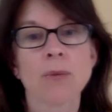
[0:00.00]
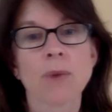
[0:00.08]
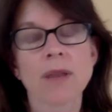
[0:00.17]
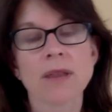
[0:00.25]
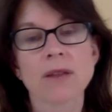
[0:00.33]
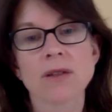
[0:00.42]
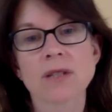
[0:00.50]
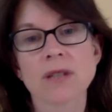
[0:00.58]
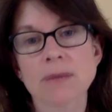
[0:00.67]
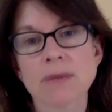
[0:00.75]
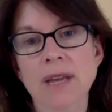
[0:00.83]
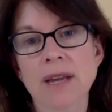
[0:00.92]
but there's
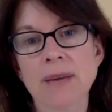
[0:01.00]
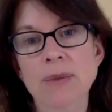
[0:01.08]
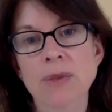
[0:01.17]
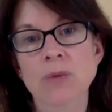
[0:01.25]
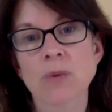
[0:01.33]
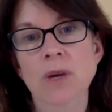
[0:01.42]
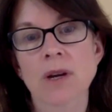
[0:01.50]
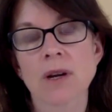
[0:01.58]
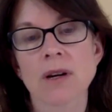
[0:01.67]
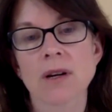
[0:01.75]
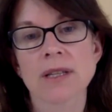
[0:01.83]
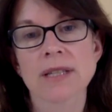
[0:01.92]
sometimes
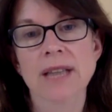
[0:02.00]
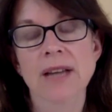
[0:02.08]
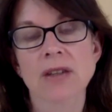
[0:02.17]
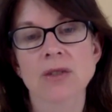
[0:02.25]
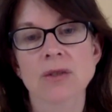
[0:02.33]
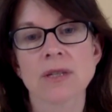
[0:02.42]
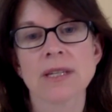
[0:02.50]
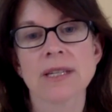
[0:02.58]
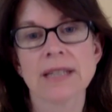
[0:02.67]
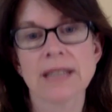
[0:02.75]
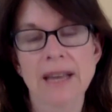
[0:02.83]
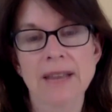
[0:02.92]
where it's actually
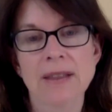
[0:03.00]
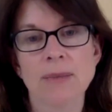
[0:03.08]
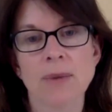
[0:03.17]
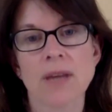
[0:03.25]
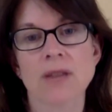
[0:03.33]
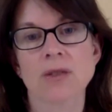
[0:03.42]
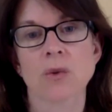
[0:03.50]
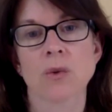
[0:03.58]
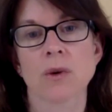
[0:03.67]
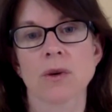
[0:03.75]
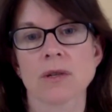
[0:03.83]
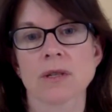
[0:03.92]
not the best
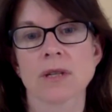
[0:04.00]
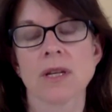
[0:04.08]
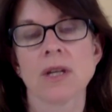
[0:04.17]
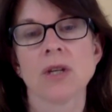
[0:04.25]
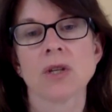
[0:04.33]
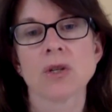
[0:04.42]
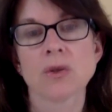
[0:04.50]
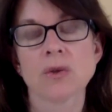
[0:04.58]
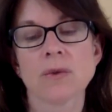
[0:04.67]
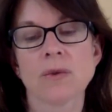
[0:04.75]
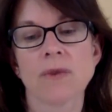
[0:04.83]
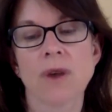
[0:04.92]
course
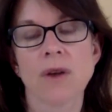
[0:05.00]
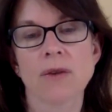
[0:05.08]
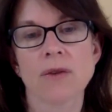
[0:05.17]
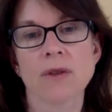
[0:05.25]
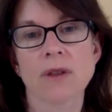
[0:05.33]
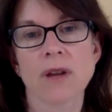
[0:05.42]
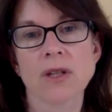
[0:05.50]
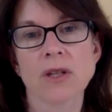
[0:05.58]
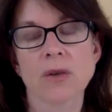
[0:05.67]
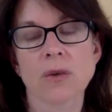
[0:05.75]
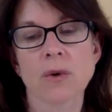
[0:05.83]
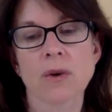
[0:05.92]
to follow the
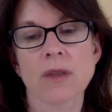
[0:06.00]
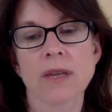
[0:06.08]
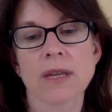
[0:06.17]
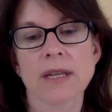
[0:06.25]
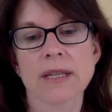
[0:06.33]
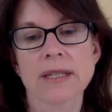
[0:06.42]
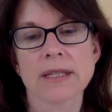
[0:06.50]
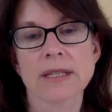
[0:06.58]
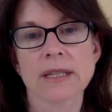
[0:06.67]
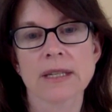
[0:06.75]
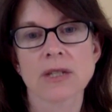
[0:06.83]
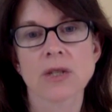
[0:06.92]
logic or the instinct.